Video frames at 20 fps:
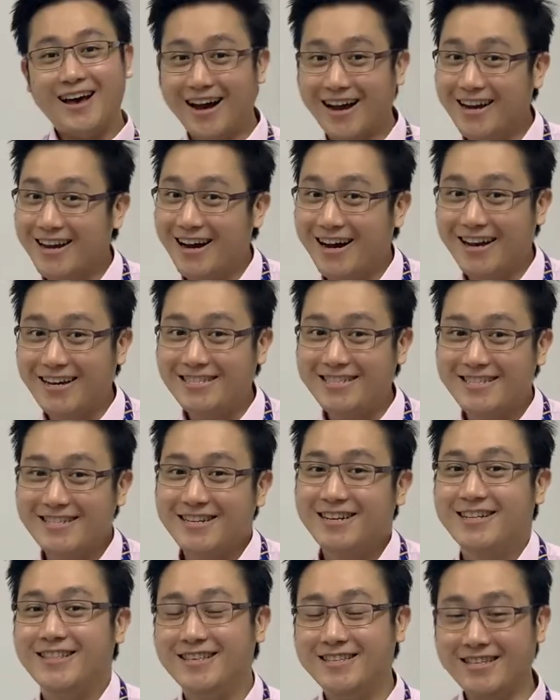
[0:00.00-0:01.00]
guys,
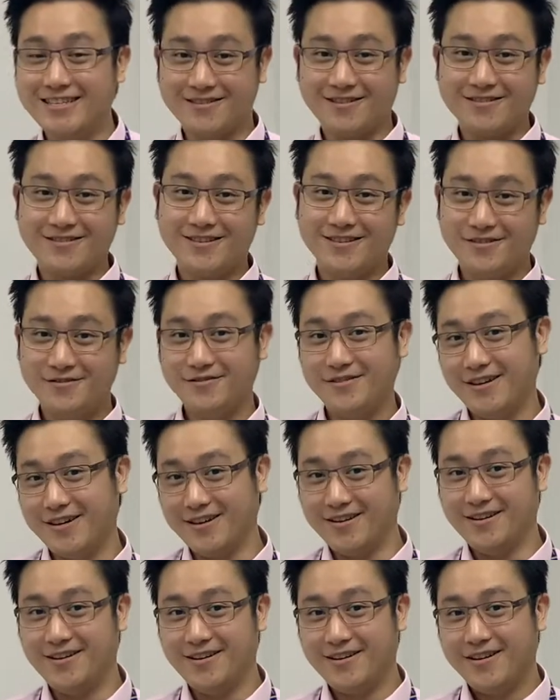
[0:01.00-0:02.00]
this is Dr. Liew
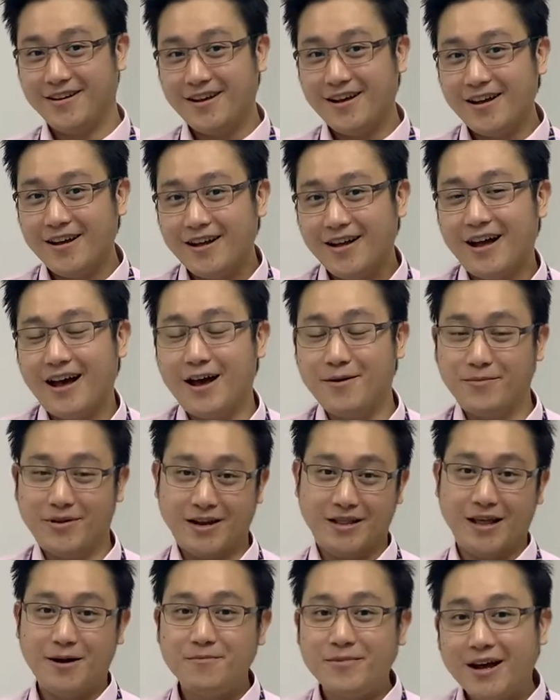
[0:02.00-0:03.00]
here. I'm an
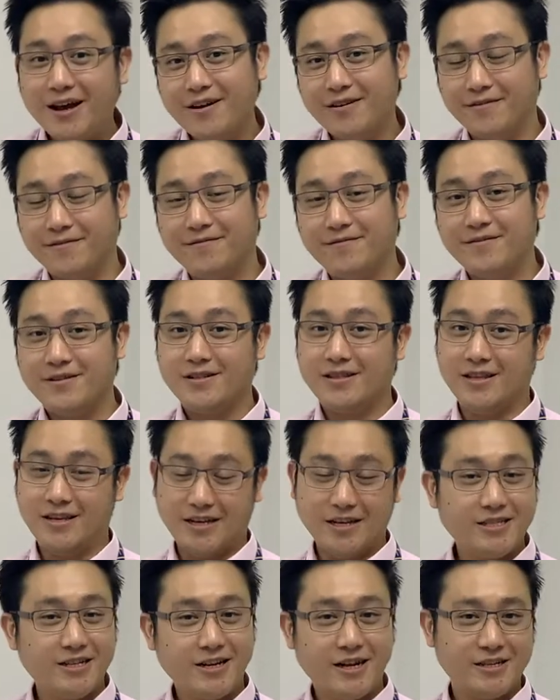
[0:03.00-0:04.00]
alumni of the
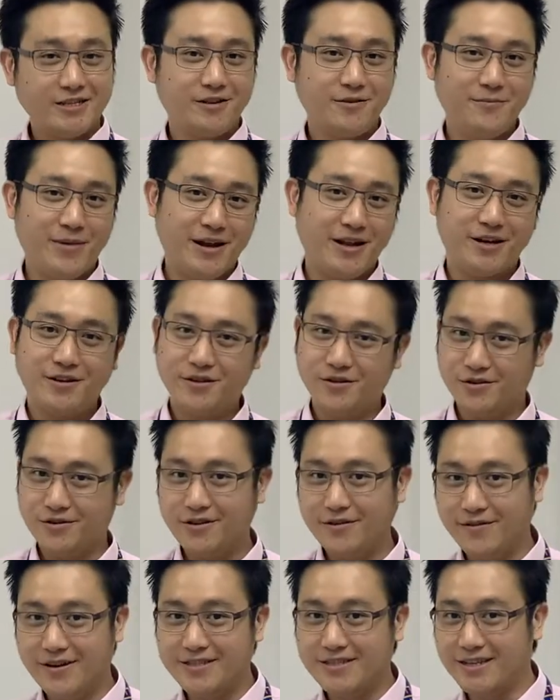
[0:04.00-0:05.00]
International Medical
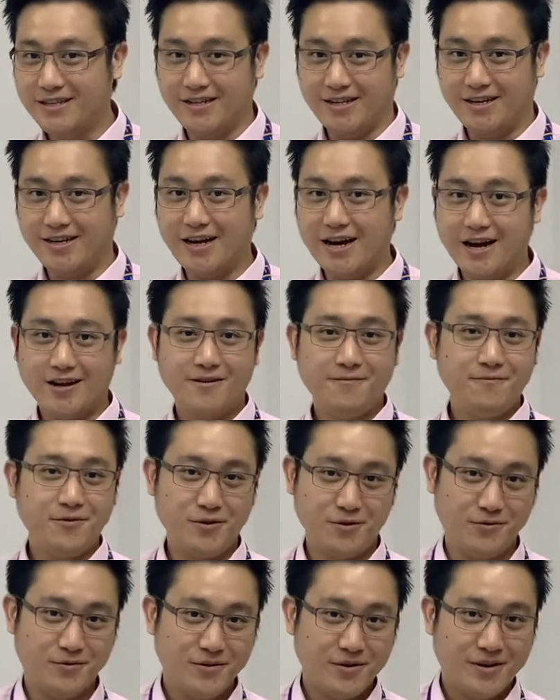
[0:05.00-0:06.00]
University,
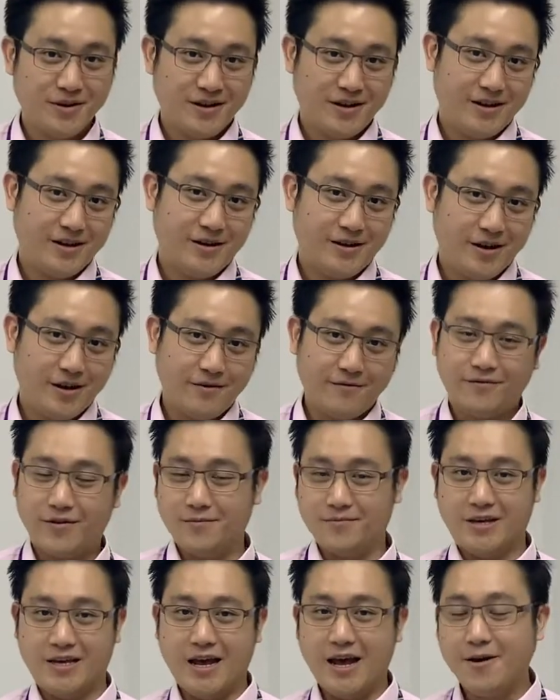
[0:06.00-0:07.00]
IMU, from
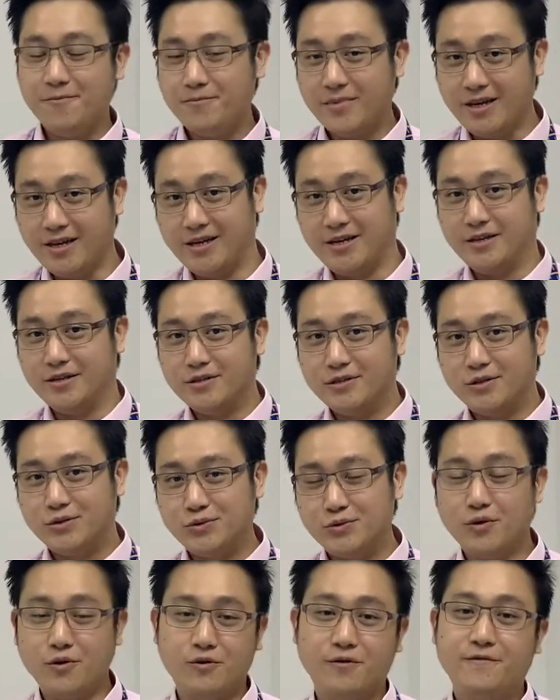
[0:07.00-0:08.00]
the
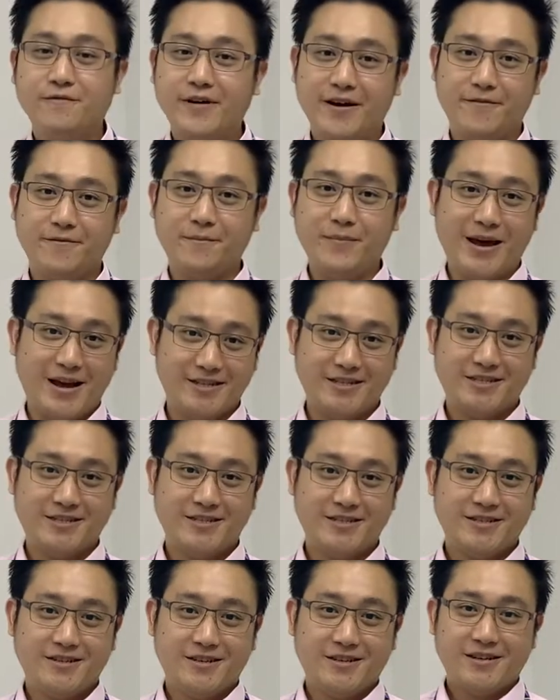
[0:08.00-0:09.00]
ME205 batch.
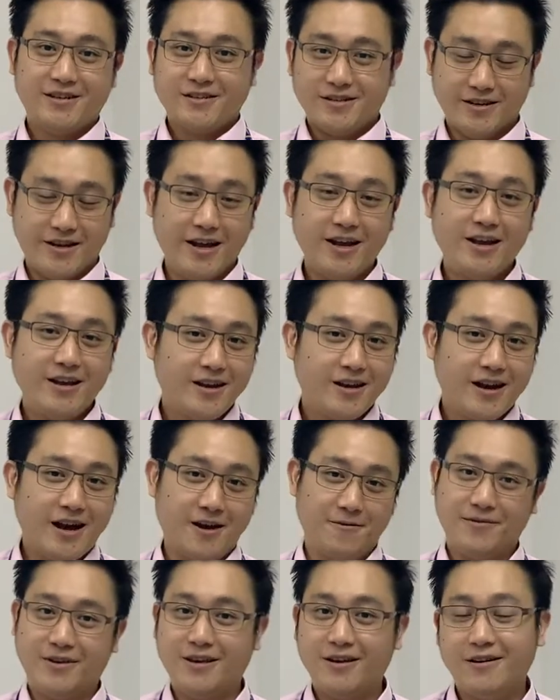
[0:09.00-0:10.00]
Today, I'm
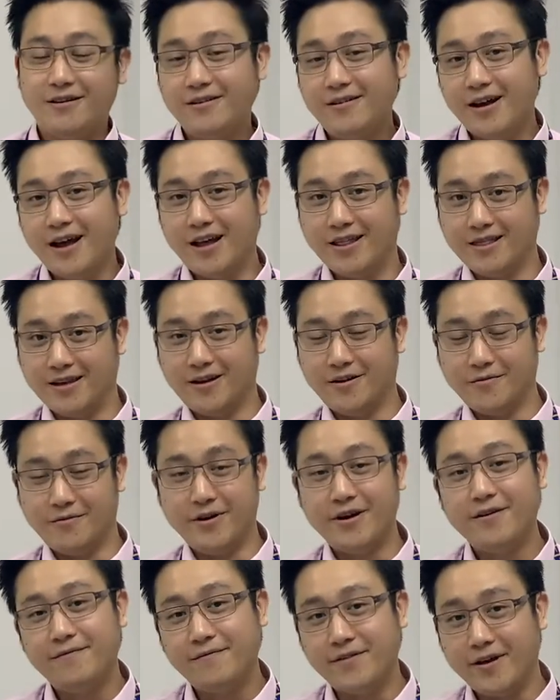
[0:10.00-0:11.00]
here at the Career
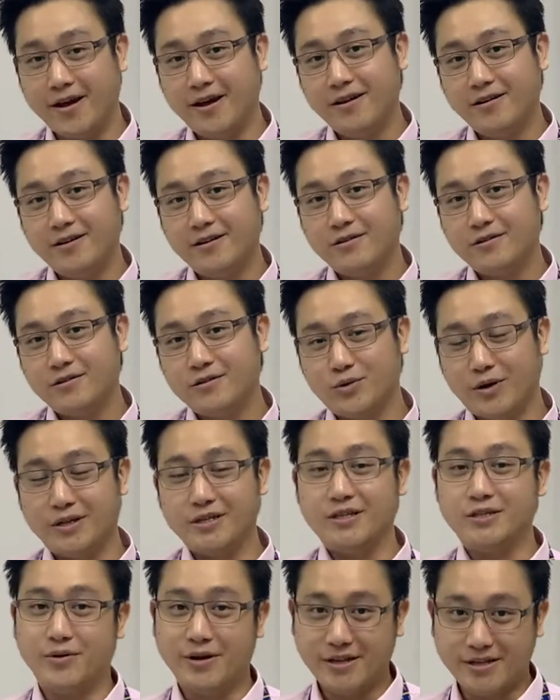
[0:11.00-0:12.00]
Fair
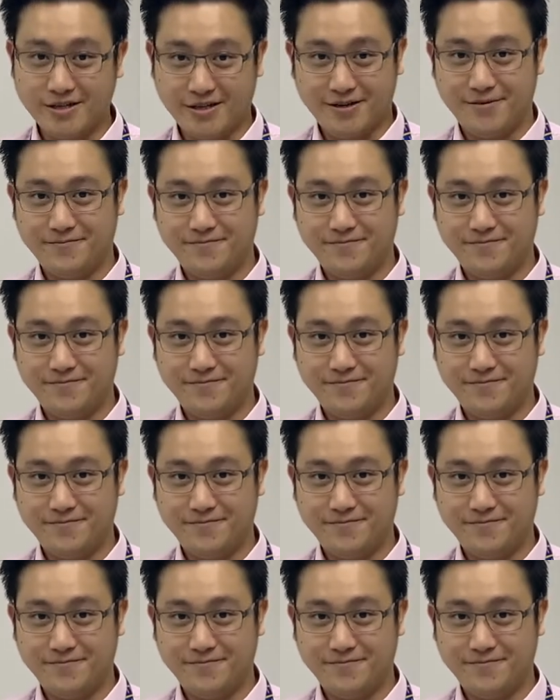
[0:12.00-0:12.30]
2020.